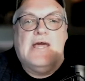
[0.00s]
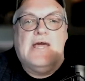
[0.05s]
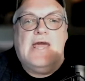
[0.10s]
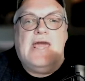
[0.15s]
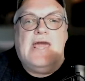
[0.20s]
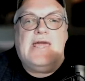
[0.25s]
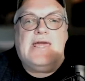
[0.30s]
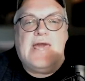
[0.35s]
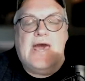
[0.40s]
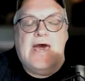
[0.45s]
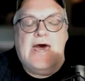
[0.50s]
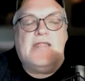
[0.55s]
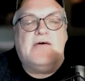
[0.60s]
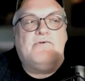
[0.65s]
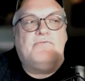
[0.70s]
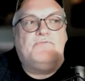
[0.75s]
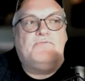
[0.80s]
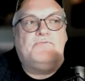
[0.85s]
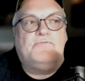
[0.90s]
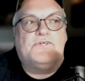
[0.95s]
he kind
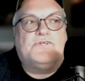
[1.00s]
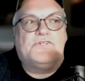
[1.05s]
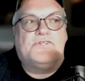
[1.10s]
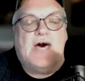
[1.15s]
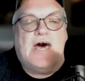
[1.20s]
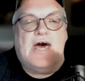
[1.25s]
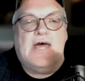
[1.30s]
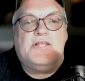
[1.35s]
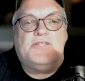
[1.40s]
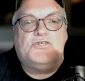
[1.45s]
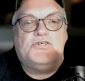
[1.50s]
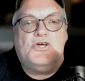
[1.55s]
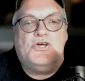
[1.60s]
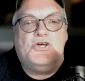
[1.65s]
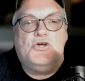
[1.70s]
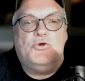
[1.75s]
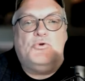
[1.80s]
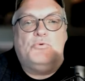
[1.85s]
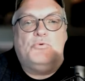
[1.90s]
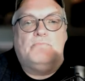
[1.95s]
of decided
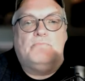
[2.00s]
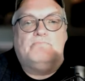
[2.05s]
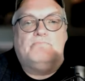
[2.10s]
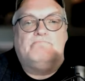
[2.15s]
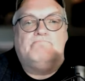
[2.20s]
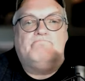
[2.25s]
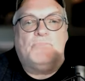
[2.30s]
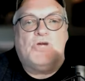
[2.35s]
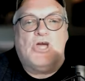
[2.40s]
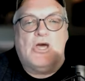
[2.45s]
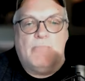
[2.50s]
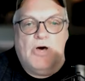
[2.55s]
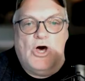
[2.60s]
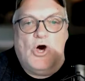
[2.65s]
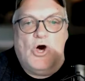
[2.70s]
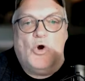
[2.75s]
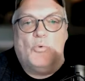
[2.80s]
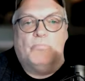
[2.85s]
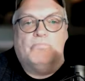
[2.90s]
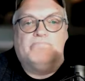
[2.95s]
to come
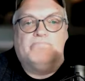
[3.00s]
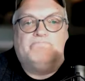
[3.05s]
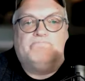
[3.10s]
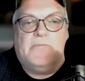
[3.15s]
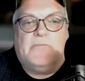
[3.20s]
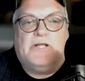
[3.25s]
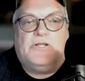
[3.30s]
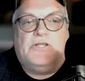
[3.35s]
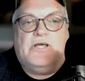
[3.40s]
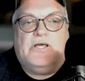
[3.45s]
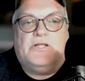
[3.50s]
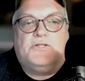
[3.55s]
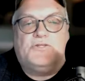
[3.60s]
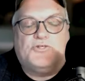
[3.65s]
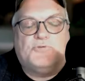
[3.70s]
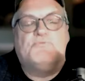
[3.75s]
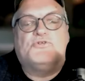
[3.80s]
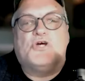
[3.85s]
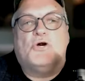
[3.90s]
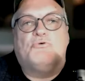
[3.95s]
home and did
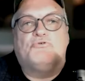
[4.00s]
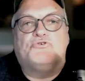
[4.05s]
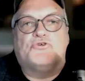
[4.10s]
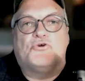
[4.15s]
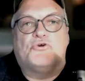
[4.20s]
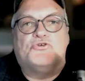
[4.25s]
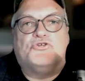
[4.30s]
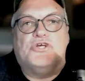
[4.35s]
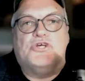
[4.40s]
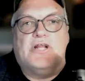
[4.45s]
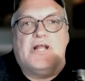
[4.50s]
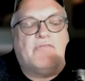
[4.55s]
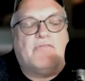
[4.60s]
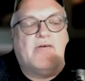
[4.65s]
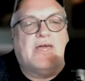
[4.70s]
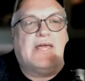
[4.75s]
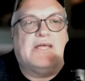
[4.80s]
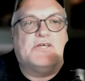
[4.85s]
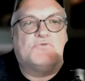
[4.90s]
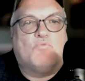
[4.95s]
some soul searching, I
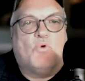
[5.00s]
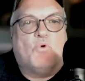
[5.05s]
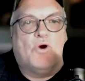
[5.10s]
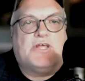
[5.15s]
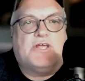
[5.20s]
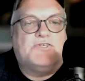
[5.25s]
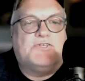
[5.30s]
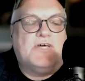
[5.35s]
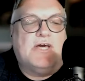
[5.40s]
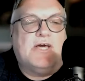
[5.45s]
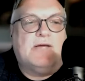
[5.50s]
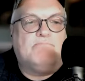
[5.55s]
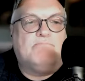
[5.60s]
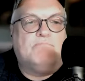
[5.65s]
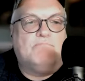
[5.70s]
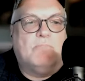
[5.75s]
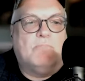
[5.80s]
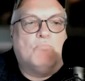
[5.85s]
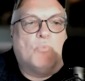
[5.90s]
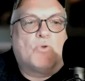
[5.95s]
think is what he said
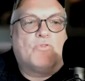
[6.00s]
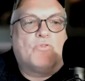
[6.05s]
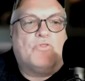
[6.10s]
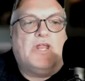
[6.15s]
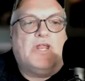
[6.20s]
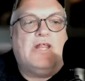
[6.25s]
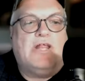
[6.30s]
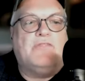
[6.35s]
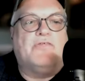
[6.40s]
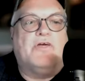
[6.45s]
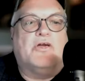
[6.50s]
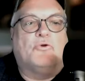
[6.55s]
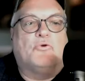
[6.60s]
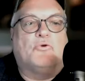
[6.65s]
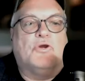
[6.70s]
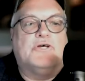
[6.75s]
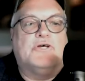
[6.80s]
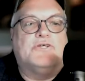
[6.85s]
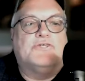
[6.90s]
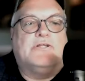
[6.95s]
more than anything,
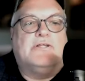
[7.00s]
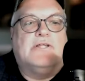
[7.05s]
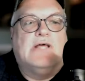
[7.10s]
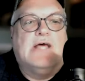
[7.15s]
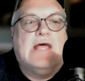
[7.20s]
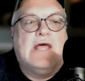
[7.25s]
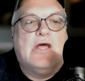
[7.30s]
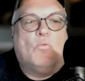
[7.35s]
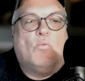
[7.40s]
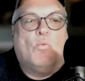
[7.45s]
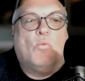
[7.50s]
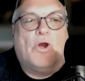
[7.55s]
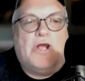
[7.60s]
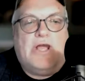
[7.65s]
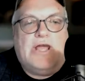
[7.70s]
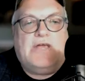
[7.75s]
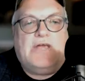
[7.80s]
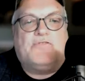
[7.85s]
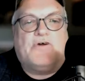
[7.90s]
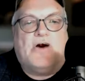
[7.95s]
Chris, and where
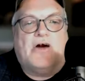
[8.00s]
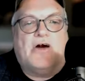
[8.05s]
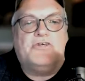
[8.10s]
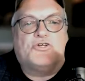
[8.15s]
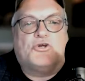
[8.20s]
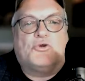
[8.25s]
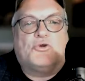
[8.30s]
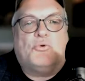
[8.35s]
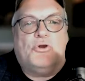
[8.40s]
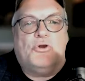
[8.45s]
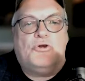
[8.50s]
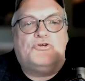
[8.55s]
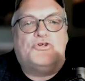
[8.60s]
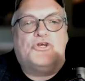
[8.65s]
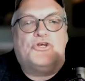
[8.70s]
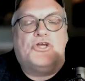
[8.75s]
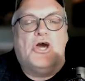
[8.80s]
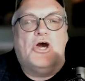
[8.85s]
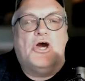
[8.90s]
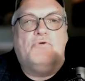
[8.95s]
he thought his career
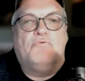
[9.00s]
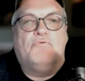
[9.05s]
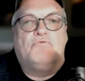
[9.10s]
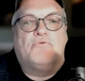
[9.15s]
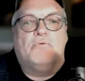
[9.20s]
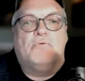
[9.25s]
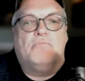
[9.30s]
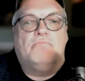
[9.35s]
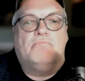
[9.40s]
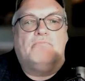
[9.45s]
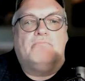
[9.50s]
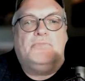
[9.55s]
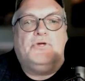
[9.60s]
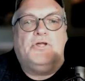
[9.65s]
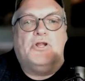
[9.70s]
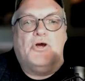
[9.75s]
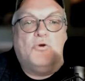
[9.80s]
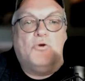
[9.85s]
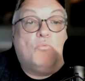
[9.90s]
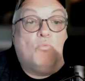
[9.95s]
should go from, you
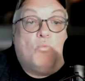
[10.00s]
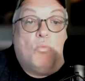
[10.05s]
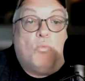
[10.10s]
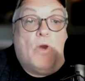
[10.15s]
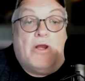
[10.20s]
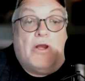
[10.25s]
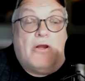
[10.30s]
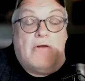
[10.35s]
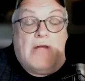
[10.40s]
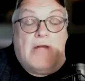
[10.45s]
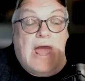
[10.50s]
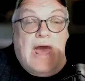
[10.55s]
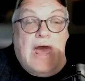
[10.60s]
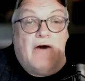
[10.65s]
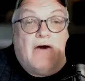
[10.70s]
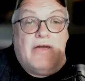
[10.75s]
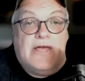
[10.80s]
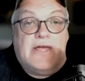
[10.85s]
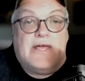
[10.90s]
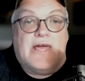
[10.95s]
know, where,
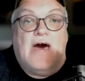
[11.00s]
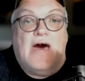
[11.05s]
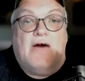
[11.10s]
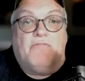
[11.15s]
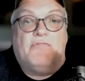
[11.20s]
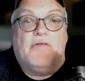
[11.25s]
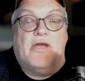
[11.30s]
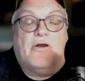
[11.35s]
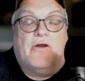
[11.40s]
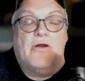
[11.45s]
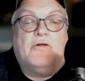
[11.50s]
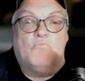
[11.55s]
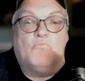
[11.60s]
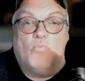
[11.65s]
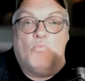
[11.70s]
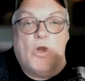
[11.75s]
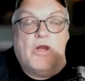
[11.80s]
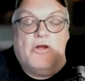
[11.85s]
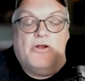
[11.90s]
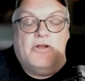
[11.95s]
how he got there and
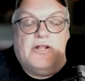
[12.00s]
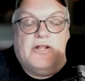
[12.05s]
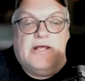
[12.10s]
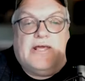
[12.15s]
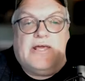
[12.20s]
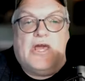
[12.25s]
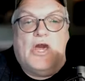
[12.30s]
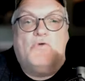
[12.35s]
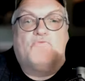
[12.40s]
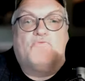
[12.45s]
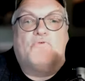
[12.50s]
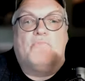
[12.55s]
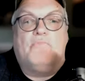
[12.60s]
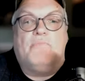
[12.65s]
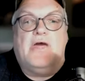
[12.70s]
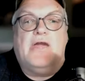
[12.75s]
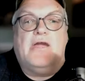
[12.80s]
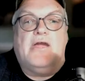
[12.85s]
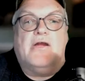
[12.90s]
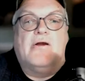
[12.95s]
where did he go from
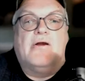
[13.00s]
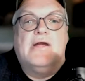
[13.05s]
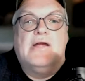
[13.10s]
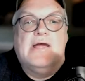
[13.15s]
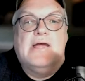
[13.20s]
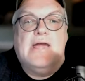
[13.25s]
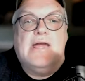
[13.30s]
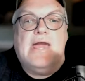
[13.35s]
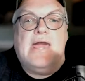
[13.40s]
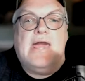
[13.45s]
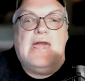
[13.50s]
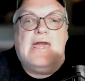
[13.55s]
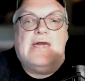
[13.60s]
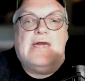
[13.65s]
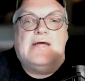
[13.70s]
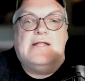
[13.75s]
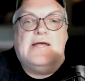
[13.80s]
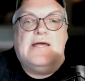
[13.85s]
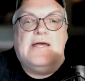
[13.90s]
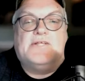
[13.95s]
there.
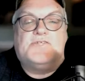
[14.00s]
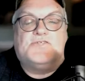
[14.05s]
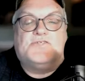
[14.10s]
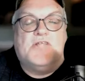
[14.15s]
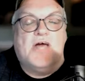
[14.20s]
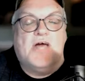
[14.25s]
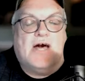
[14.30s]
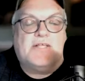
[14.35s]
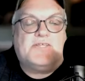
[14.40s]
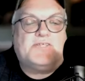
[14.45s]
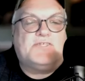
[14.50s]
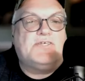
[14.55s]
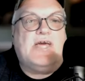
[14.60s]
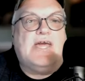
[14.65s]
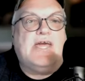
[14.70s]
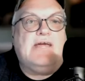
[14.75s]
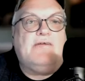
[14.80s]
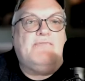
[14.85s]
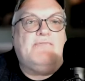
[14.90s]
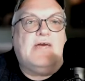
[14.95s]
And it's not
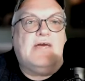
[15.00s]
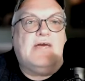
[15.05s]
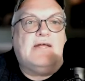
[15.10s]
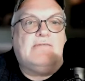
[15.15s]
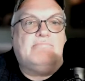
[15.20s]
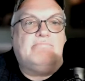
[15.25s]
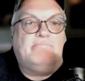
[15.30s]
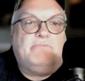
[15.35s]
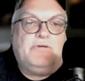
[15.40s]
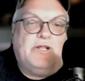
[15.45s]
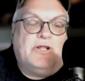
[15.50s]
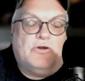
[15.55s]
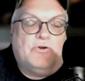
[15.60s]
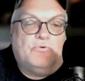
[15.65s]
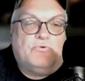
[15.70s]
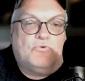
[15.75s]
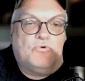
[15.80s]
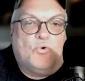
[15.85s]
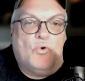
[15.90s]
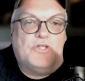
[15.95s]
saying that, you
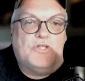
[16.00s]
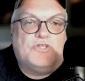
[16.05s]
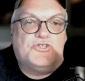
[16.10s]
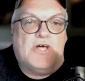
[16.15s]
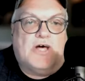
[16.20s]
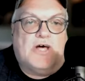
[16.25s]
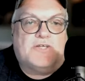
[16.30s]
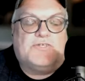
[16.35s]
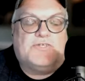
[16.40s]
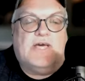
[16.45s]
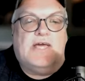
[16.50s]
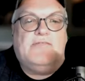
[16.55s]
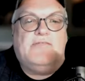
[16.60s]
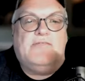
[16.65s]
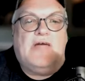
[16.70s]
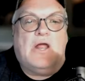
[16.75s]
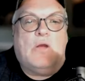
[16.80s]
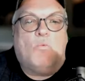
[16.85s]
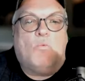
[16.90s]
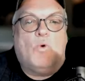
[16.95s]
know, Quin's not saying
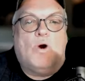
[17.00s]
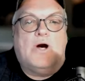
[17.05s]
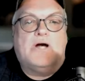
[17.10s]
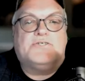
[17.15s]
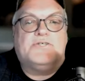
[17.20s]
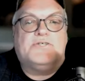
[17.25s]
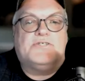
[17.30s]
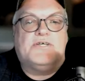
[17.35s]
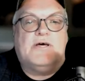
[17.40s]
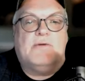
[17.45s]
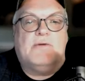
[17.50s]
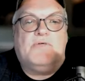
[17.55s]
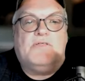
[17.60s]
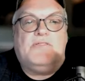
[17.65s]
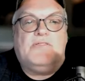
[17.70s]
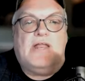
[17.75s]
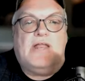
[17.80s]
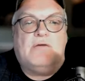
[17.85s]
that it wasn't something that